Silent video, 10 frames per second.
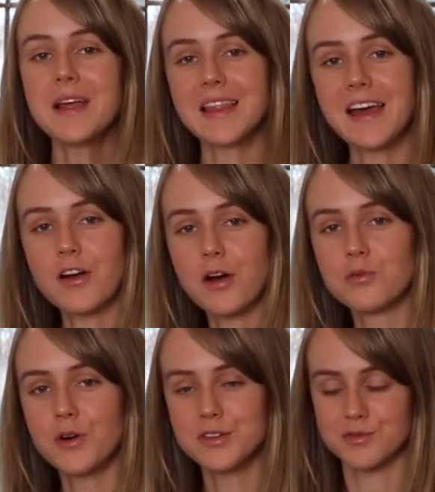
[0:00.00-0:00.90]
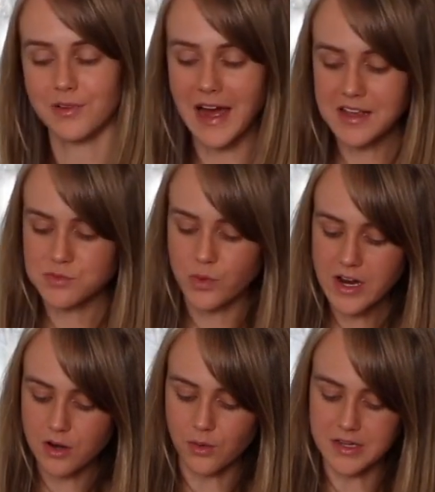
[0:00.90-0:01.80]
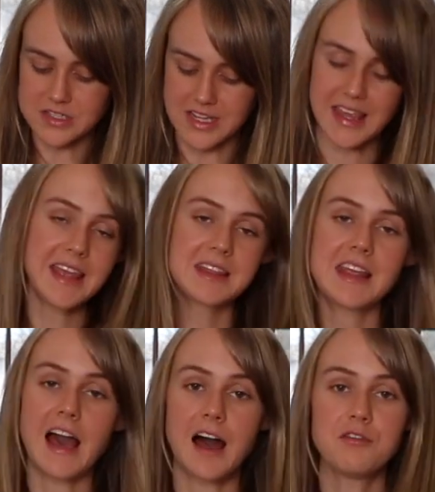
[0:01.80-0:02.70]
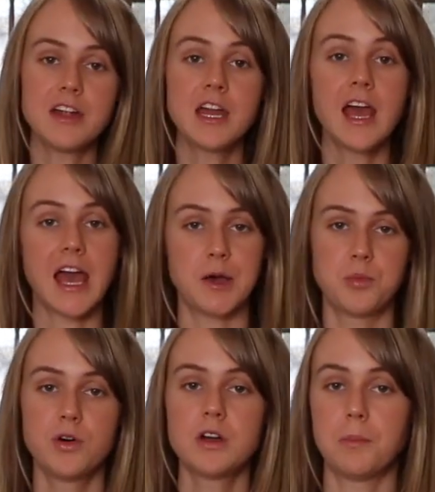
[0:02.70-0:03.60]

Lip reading: we let our rolls rise, we are going to heat the oven and put a